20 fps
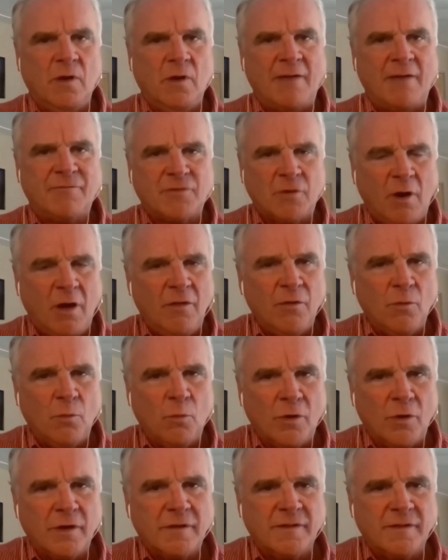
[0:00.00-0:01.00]
after all the
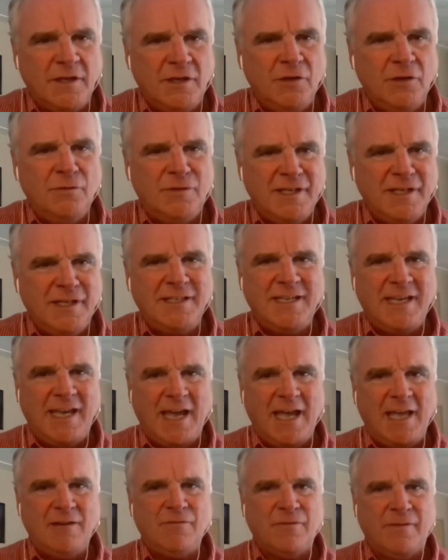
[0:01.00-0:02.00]
work that you did,
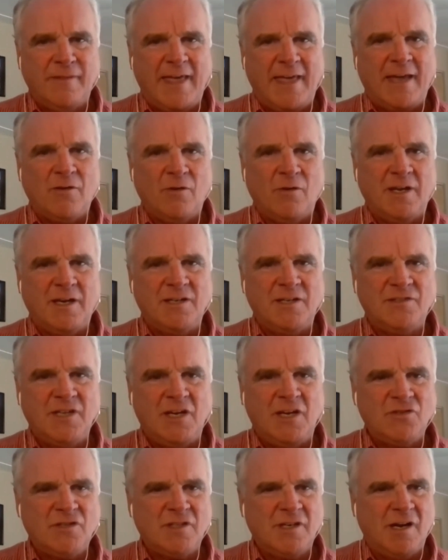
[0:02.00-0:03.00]
Ken, for that
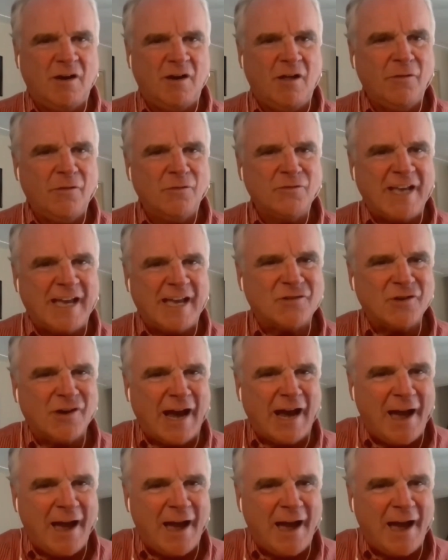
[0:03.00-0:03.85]
organization and all those extra